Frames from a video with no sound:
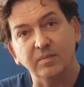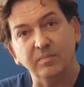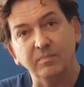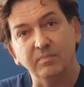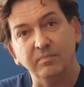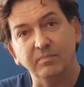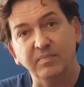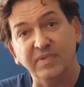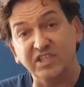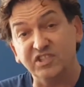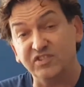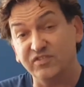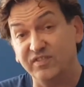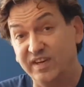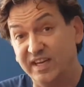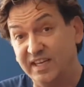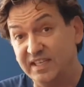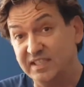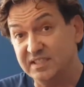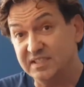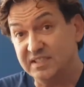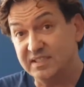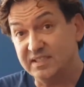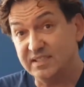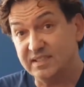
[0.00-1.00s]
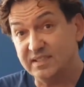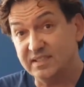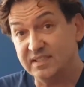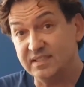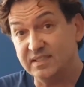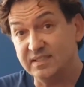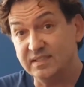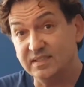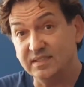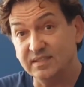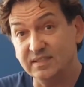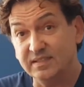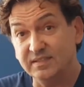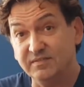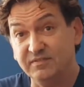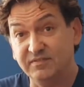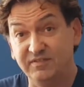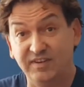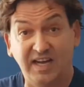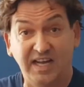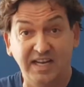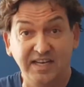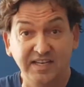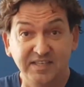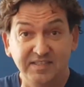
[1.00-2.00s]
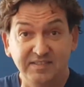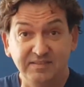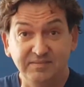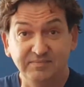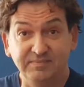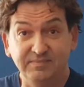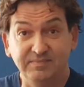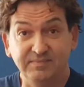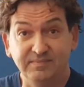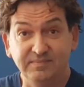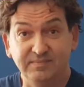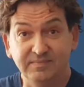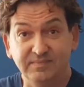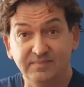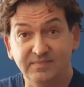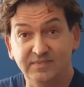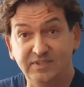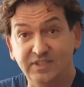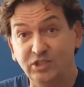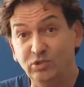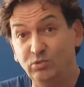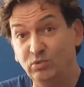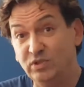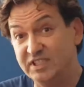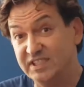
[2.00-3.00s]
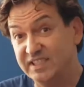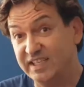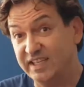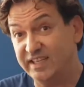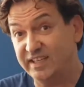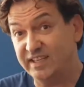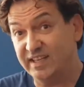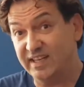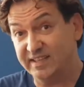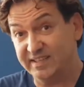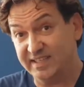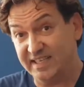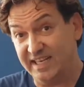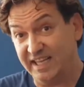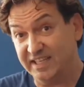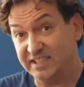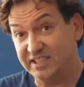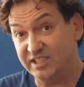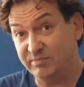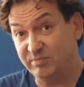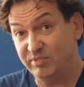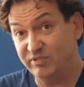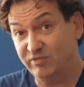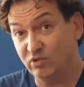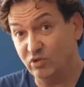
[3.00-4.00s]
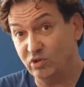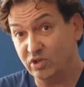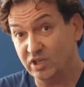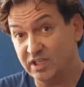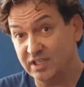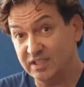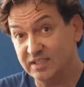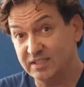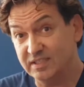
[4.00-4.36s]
Best friends, fun. Did we say eclectic before?